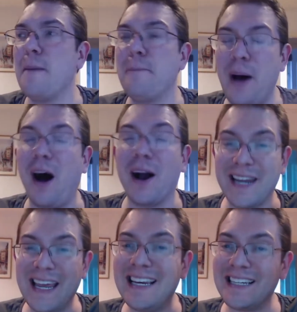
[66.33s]
But I
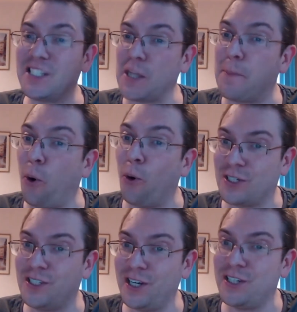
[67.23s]
need support
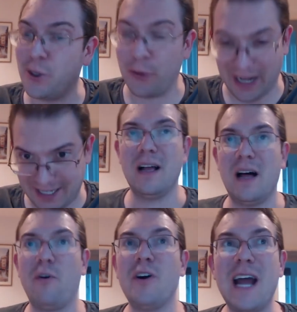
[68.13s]
to do it.
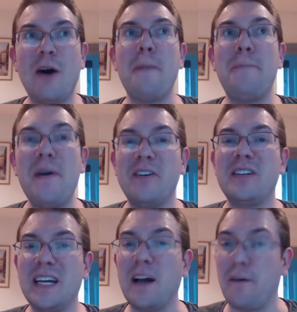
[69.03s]
Right now I'm
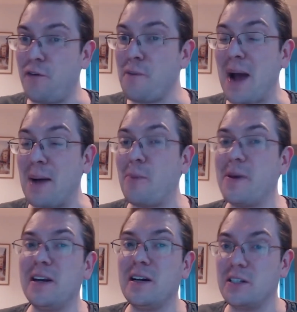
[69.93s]
pivoting from
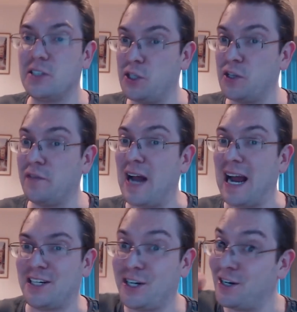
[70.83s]
Batwoman to The
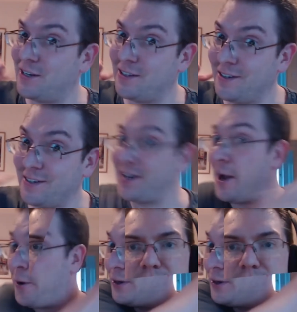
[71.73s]
Flash. Go.